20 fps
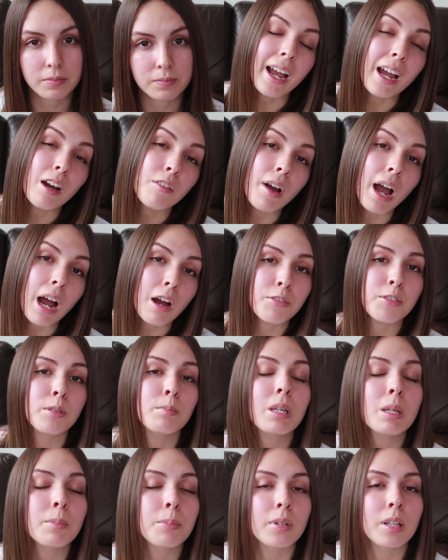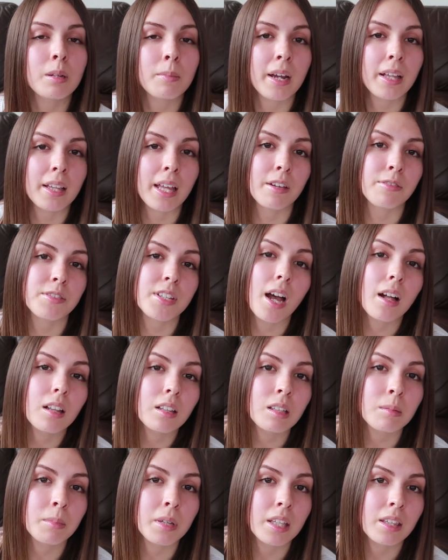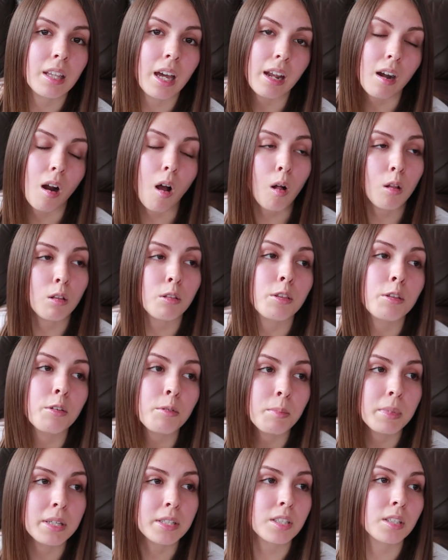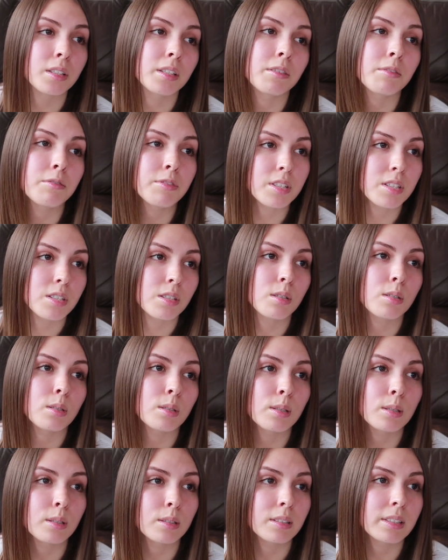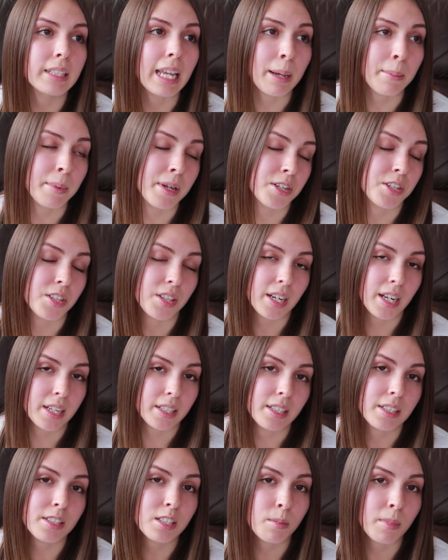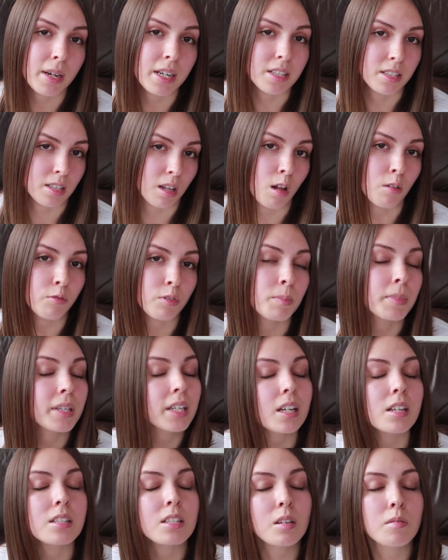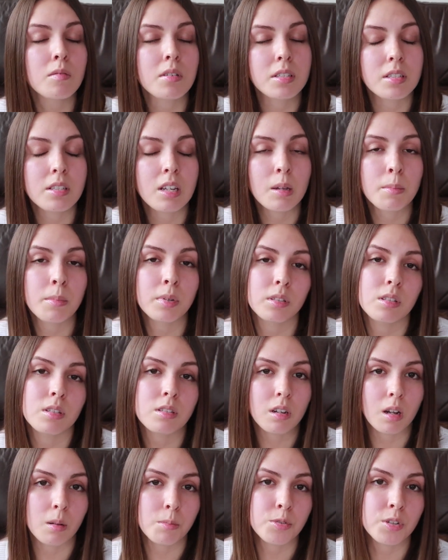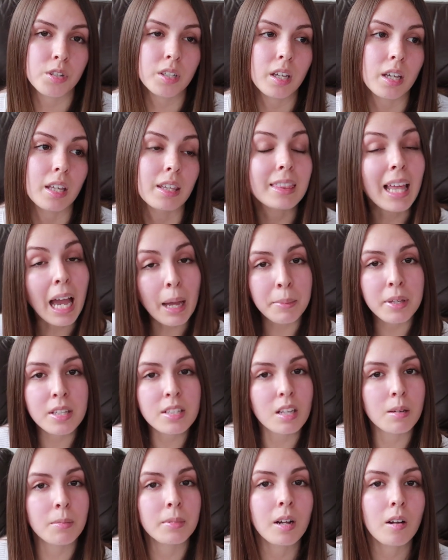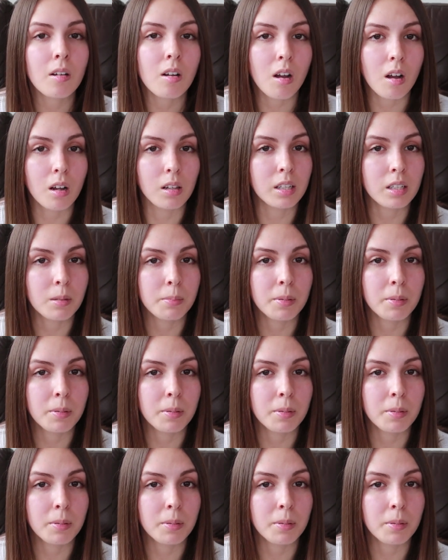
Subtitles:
I have half the people in my life telling me that all of the mental and physical damage that I did to myself, and because I wasn't able to stop drinking, that means I'm an alcoholic.